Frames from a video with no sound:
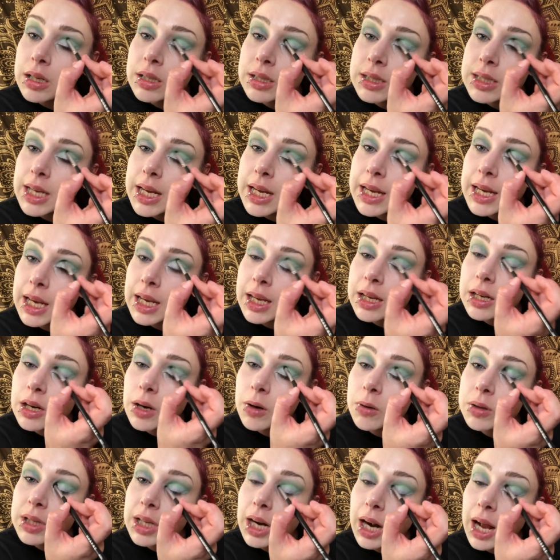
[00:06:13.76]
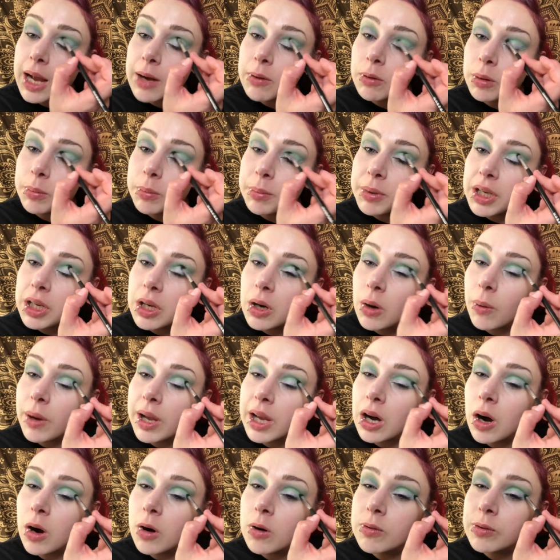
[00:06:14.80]
taking note that I will be going
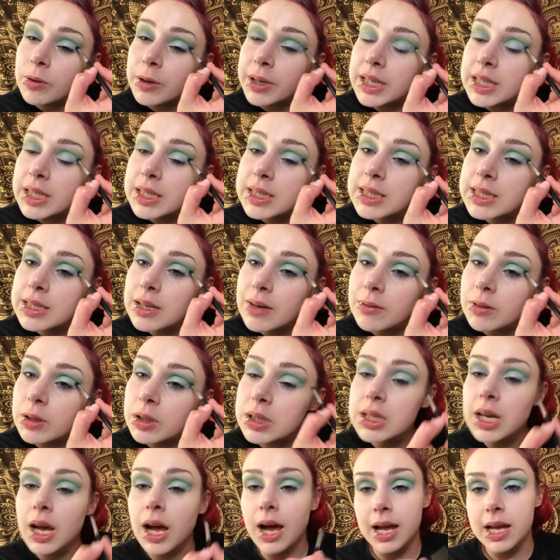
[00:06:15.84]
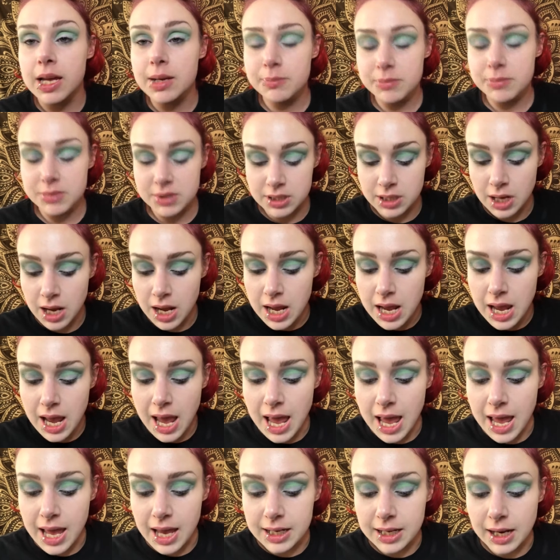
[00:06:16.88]
over it several times,
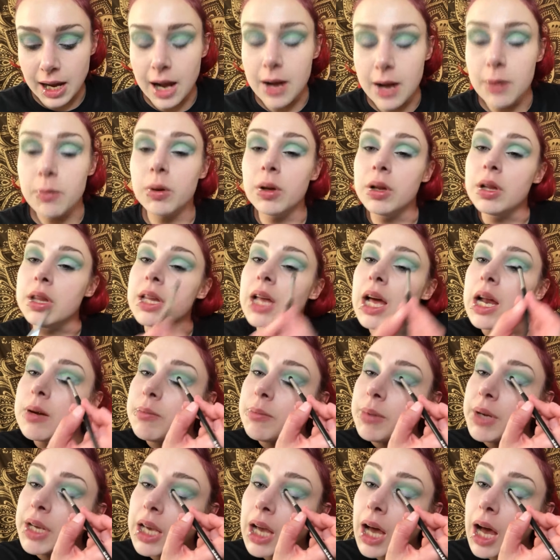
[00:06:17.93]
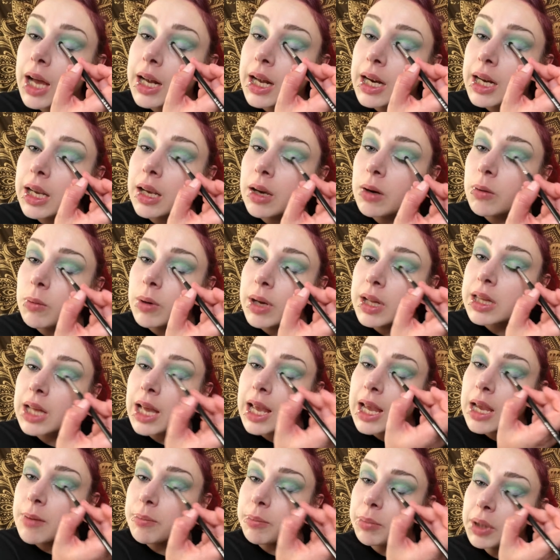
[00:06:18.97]
and I will then be cutting it with
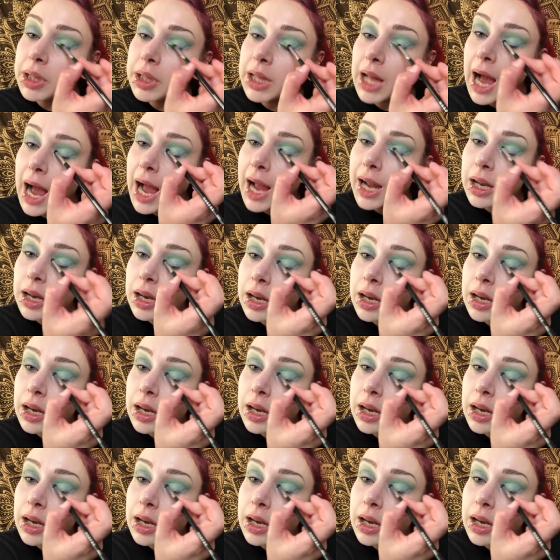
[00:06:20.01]
a black.